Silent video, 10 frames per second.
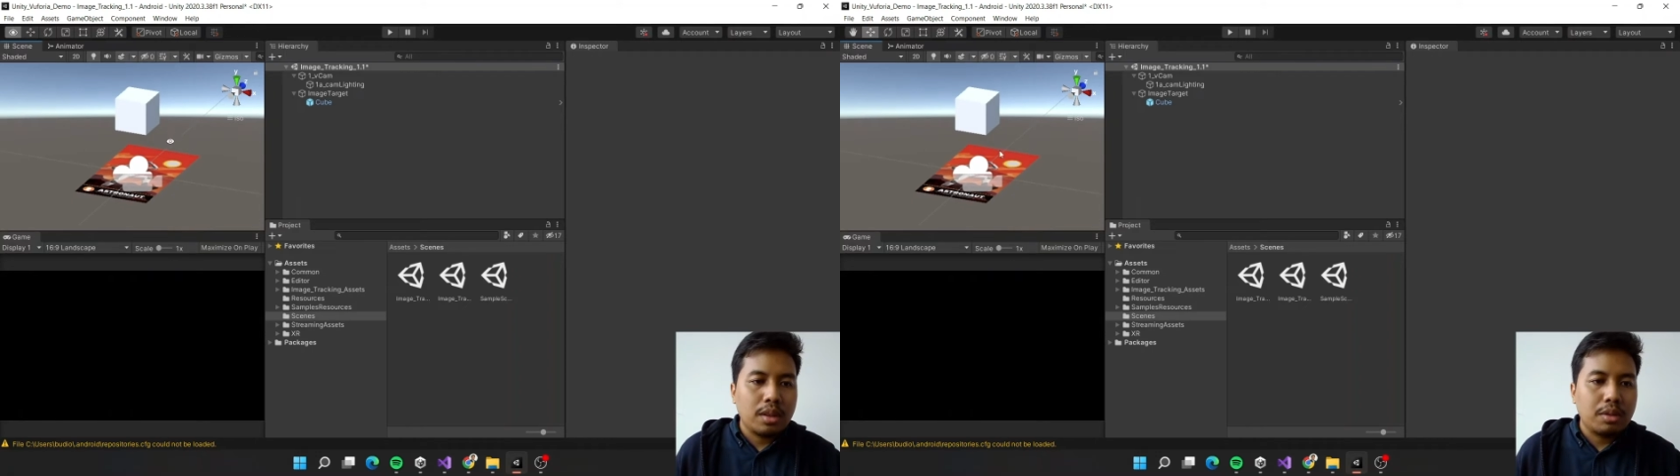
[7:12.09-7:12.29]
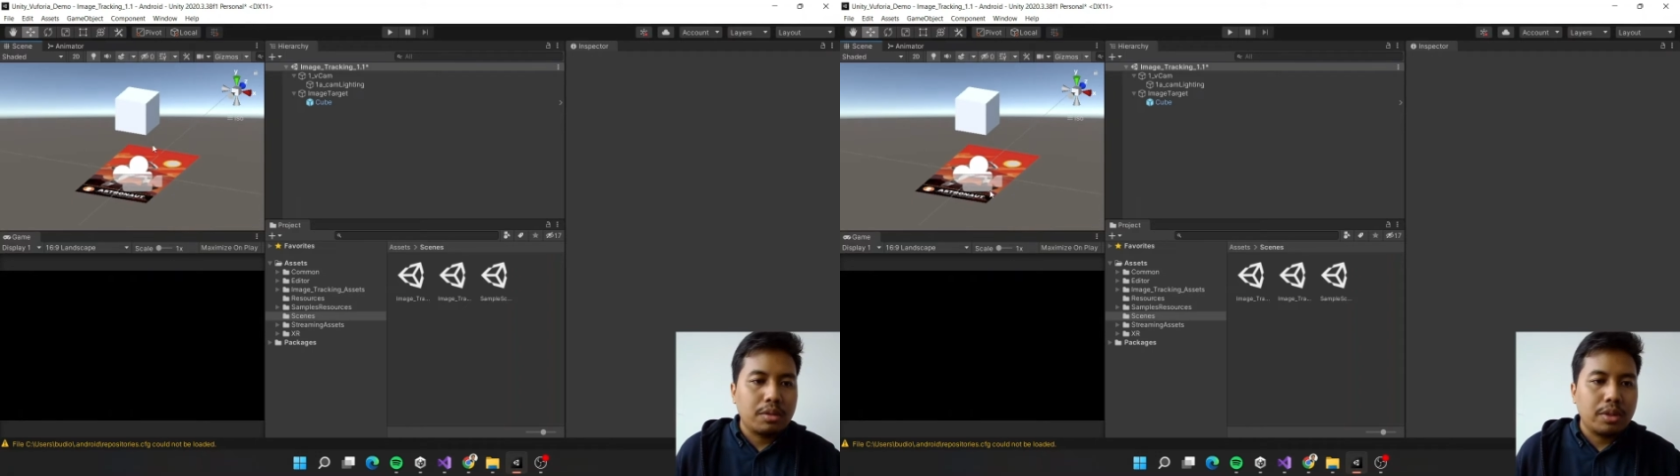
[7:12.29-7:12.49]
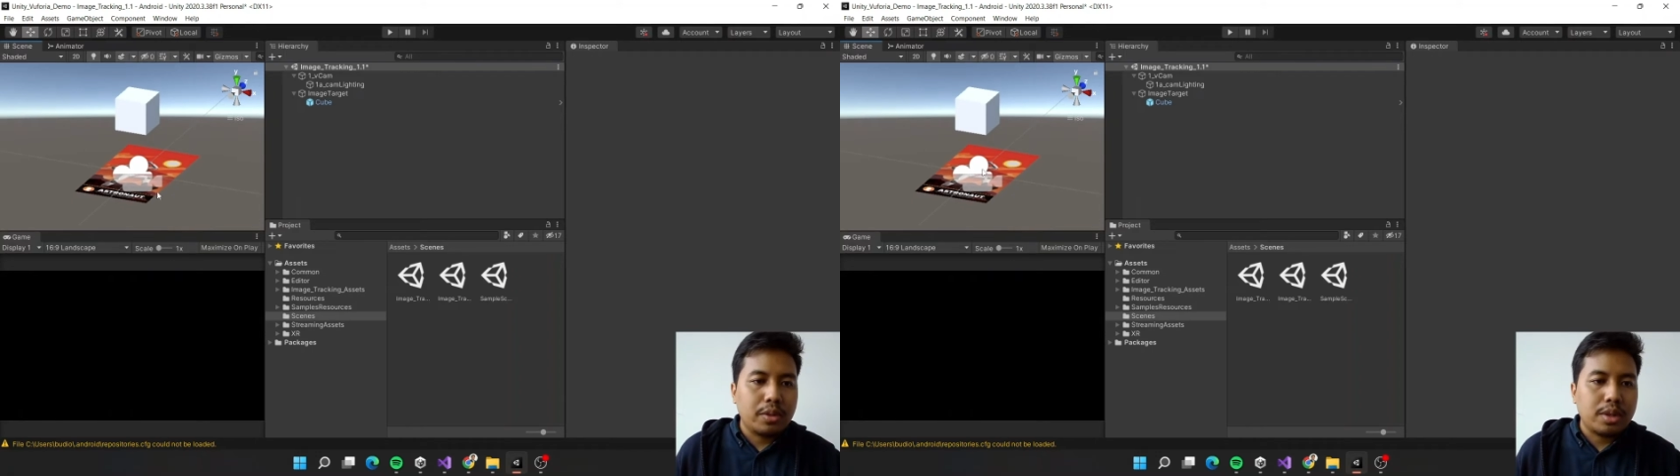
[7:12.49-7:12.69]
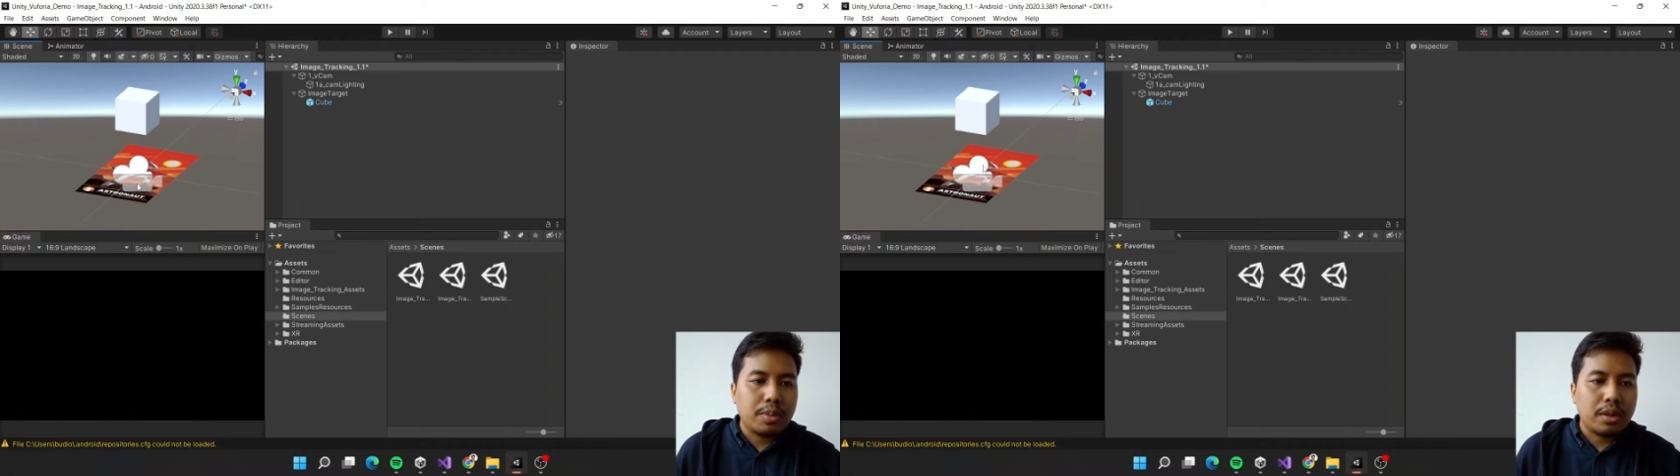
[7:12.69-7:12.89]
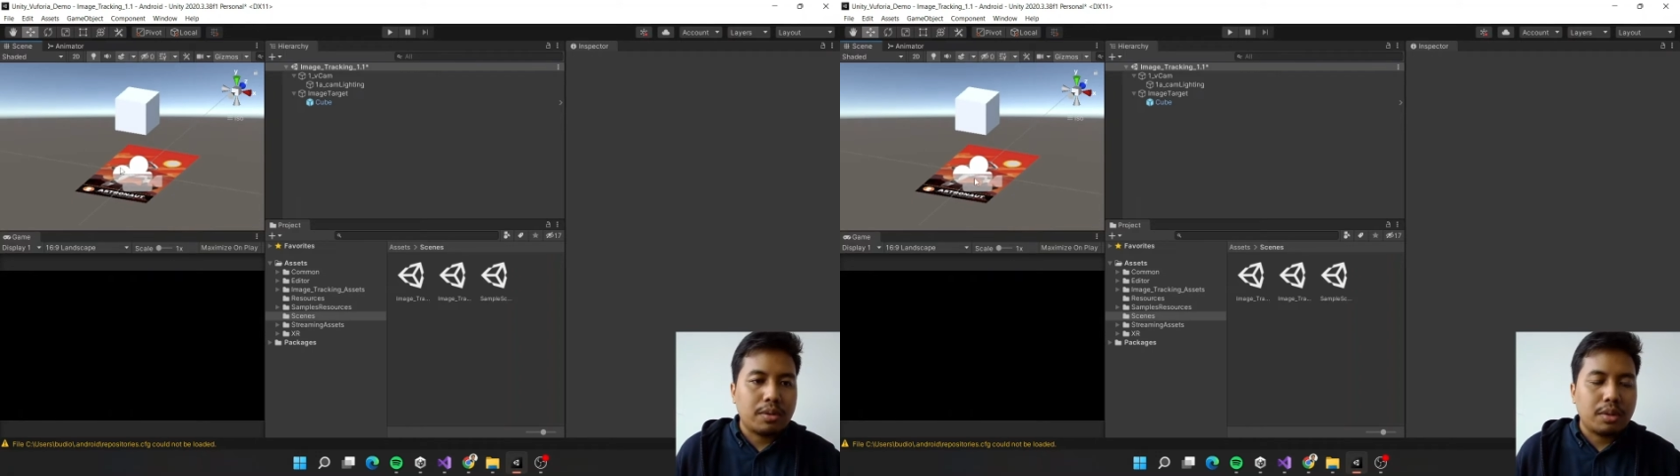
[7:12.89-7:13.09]
in
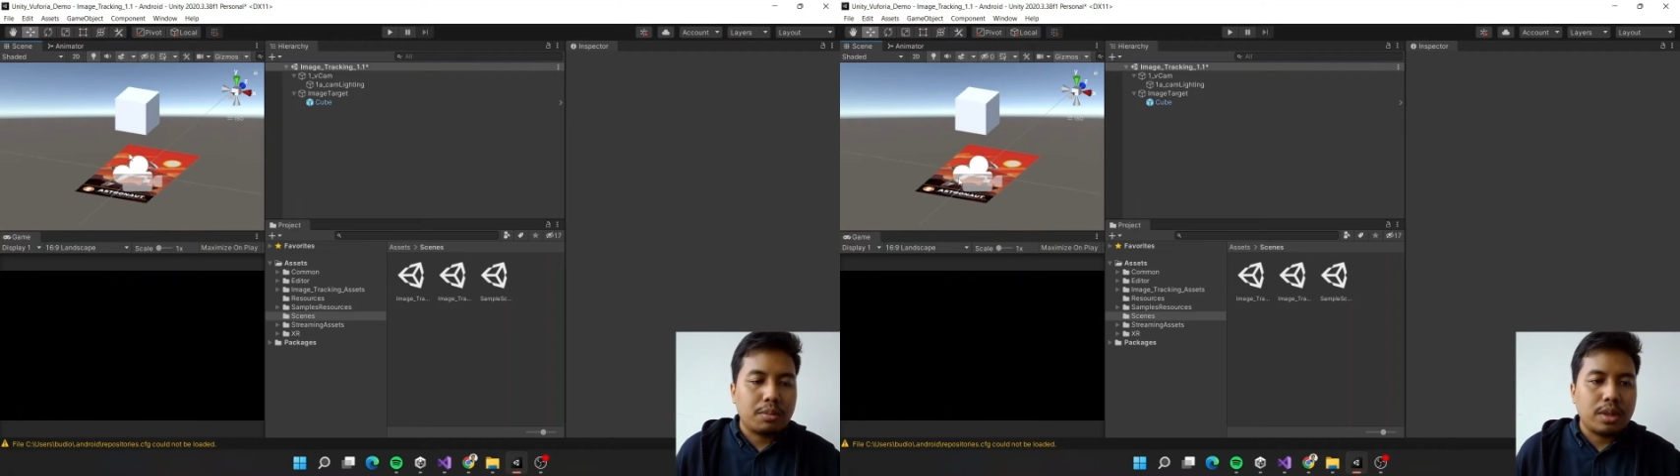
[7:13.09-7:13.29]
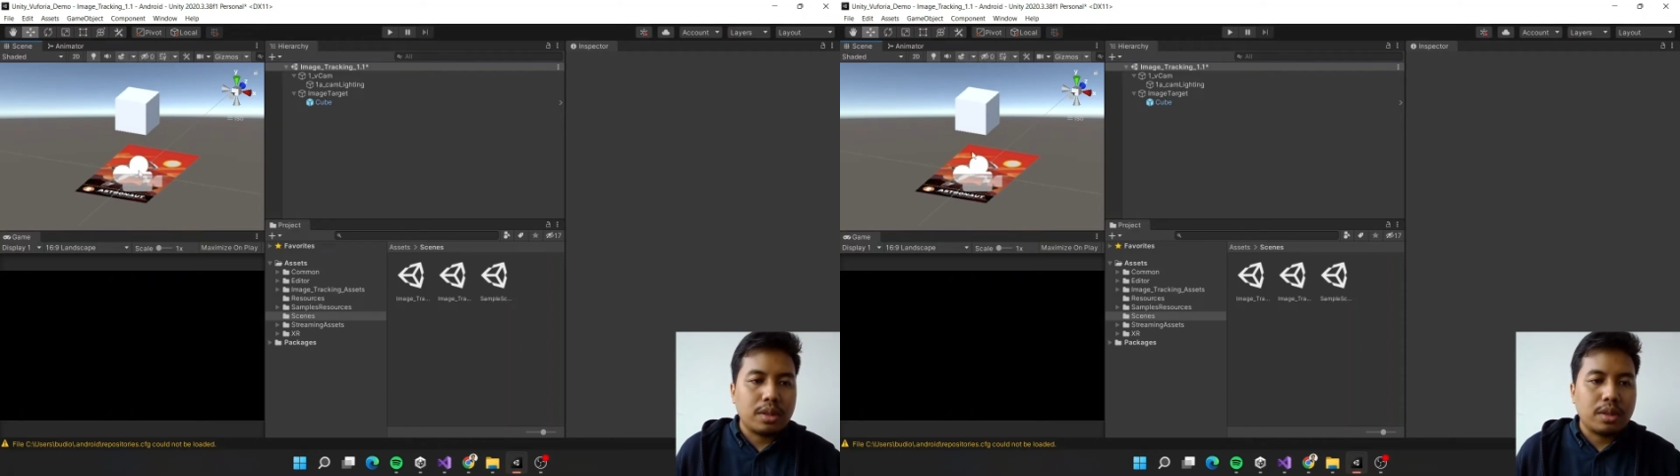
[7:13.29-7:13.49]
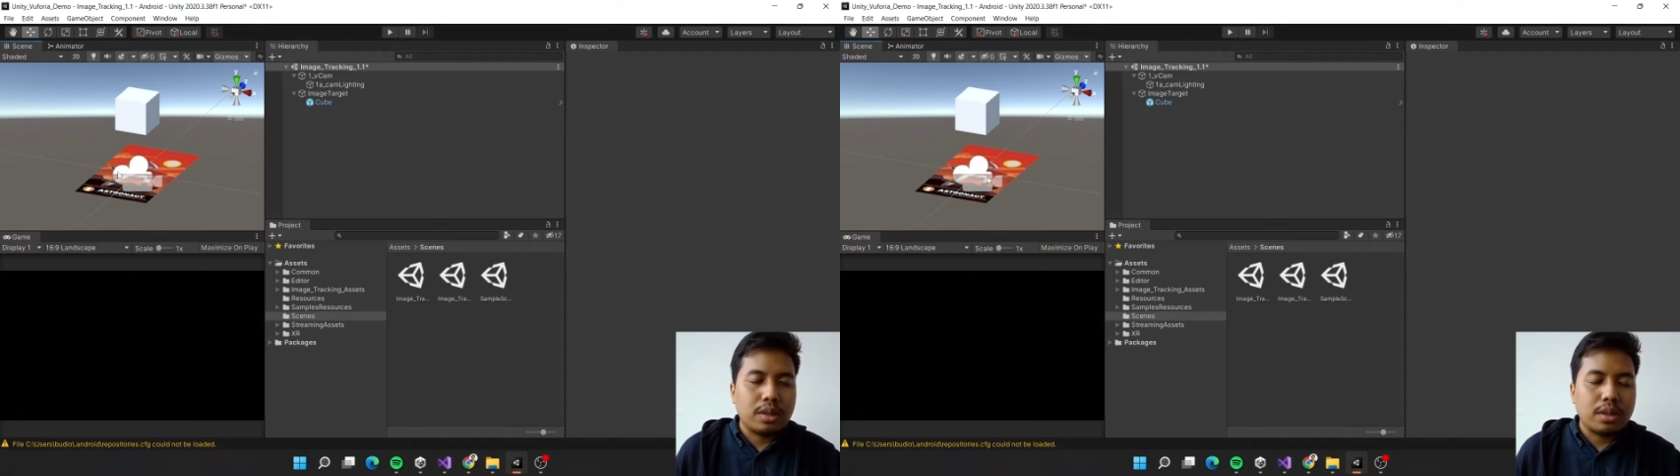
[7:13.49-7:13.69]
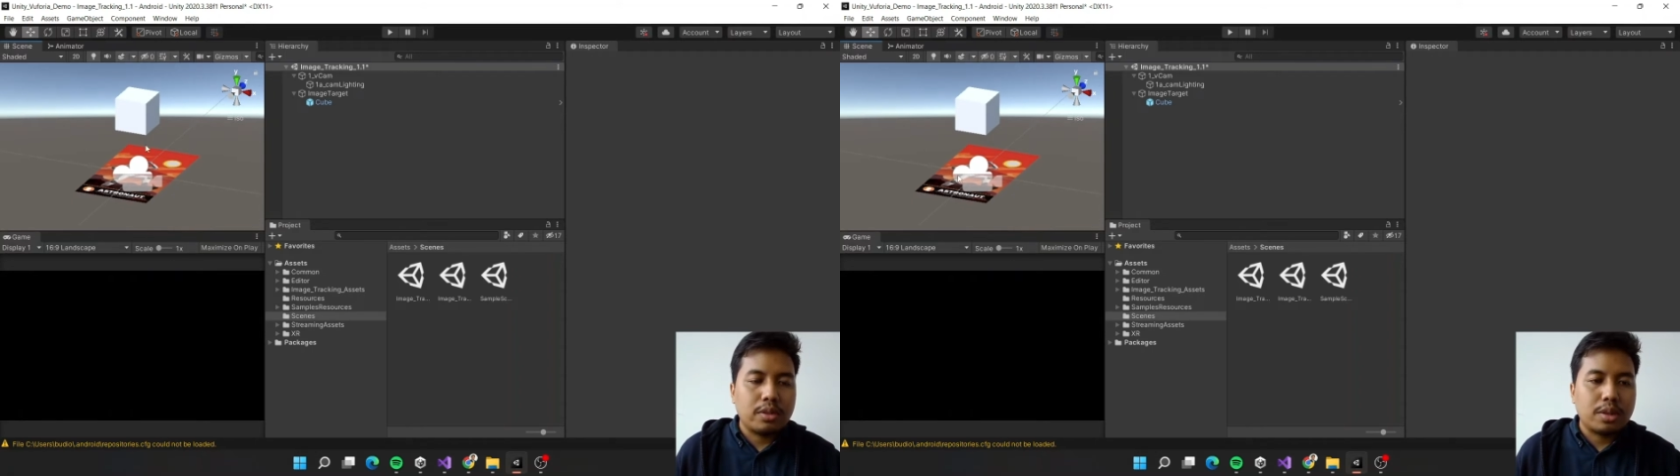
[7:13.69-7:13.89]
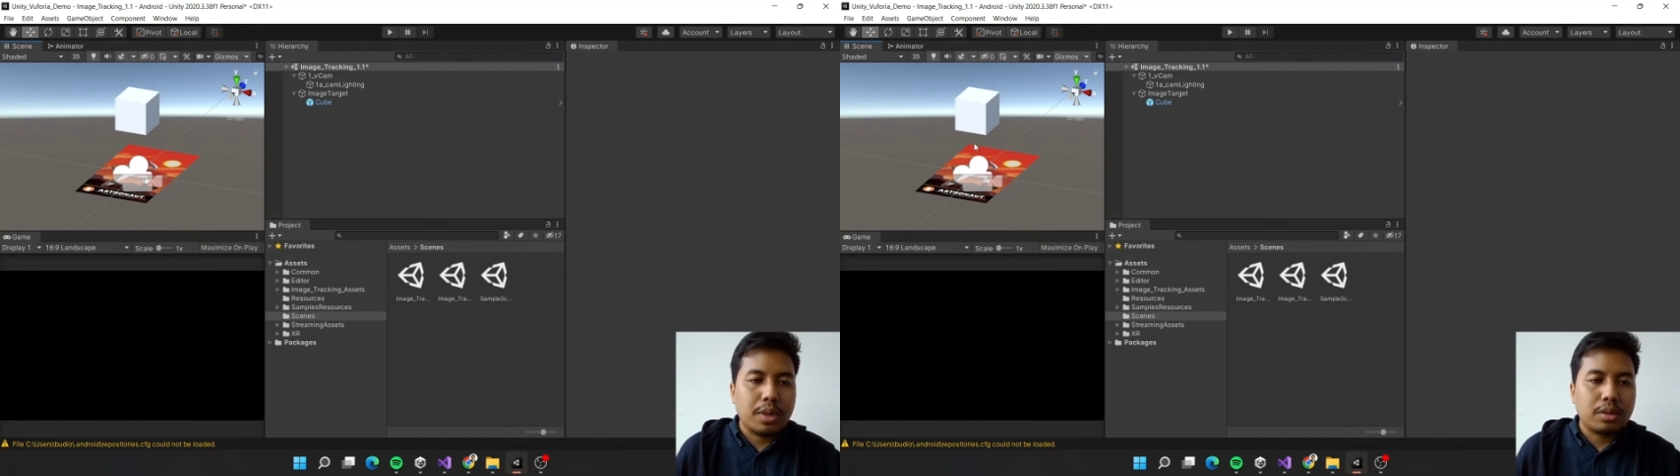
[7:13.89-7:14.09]
respect
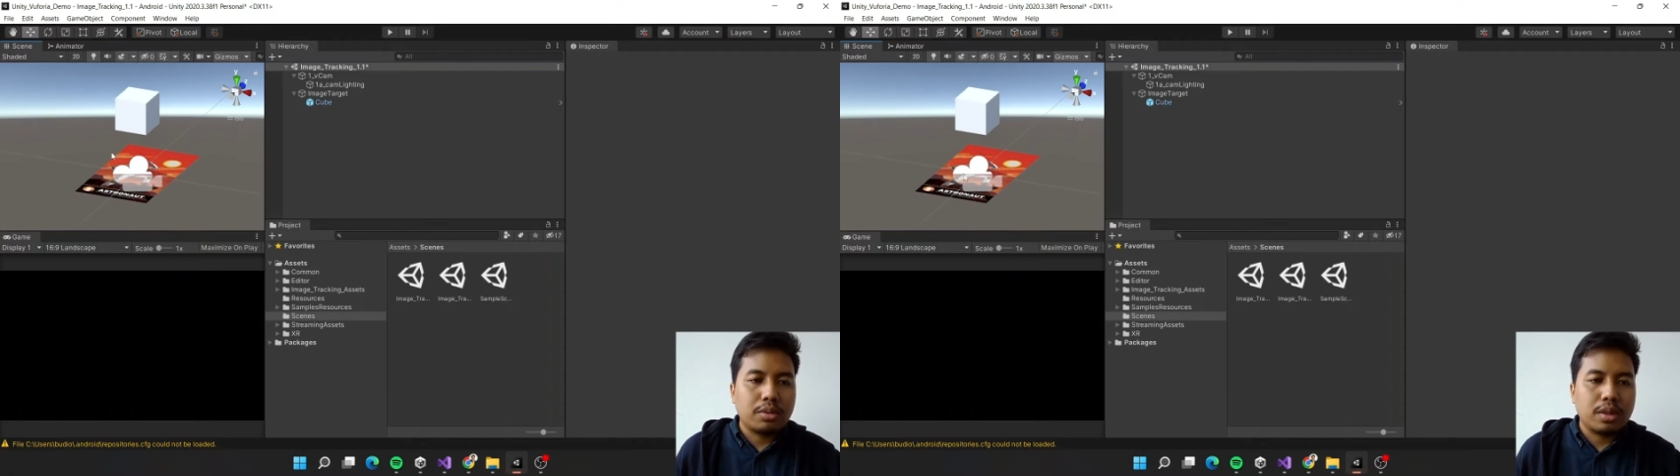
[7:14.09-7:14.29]
to